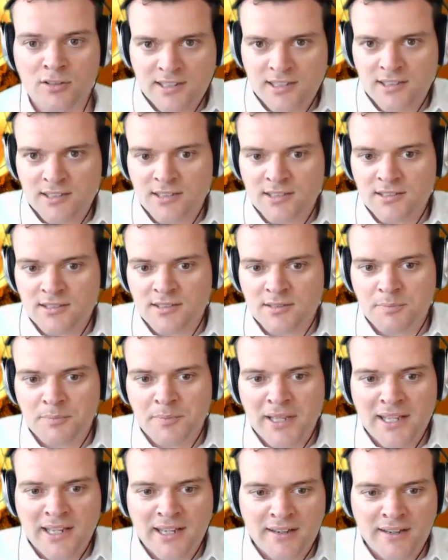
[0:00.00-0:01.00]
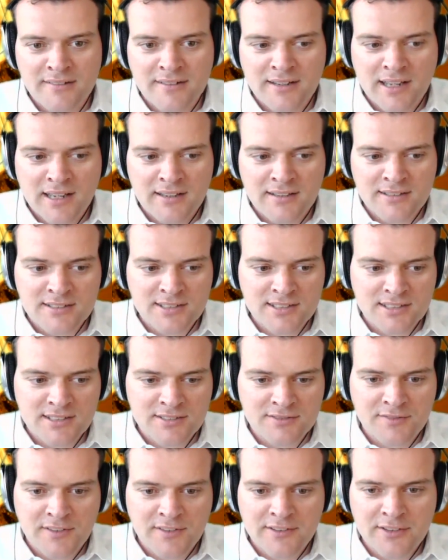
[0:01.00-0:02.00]
the Bay Area
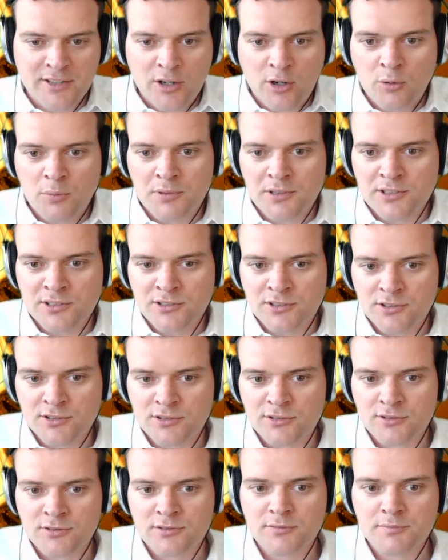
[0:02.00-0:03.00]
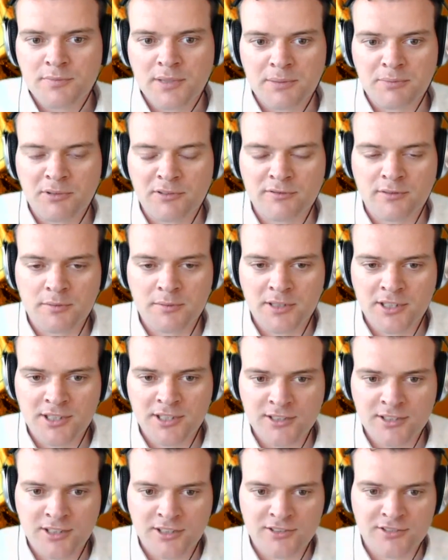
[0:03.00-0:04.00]
is very open to people from
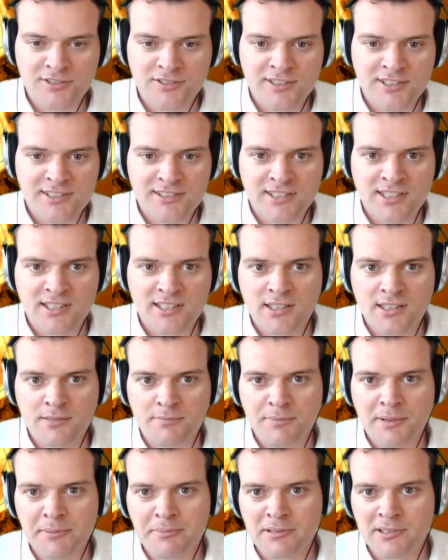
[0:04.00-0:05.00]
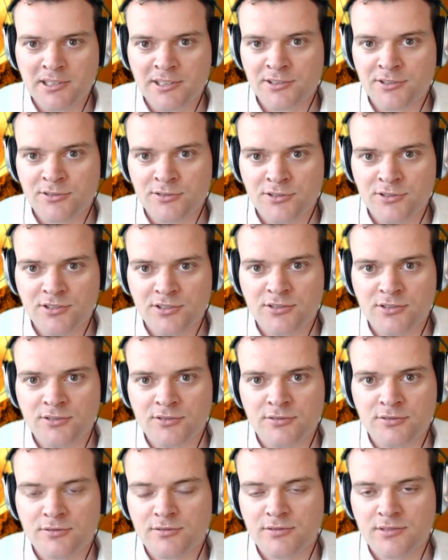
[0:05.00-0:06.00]
other countries, and people are used
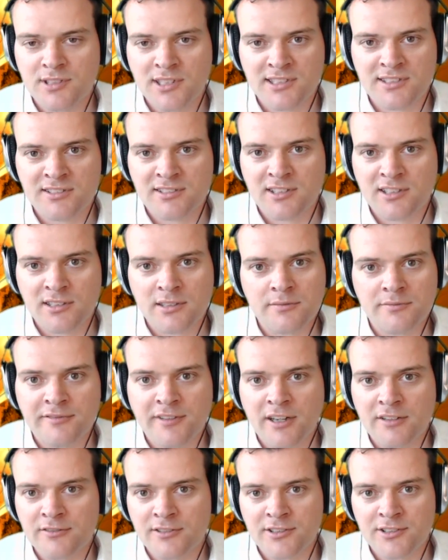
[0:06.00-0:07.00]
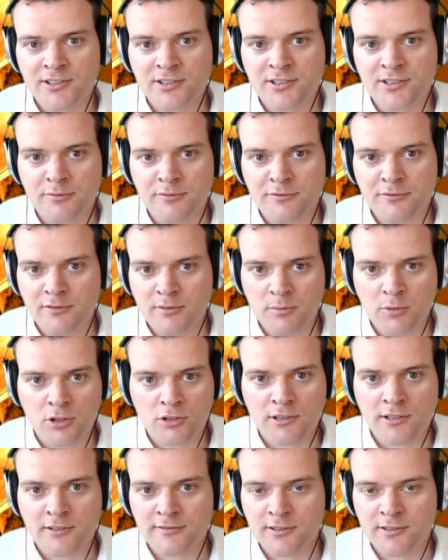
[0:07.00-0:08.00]
to that. Startup founders come from
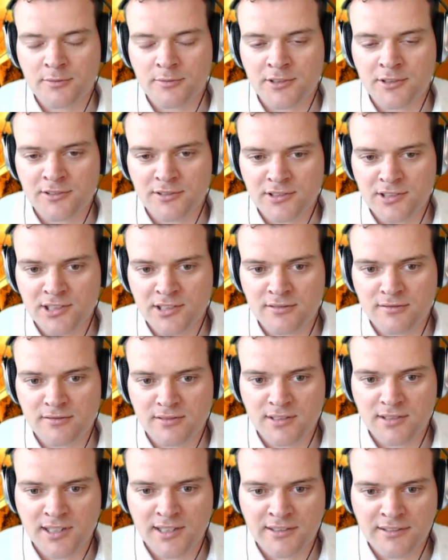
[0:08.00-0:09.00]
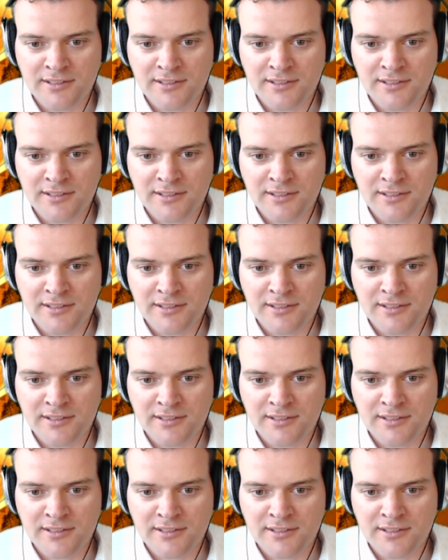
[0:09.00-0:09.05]
all over the world. So I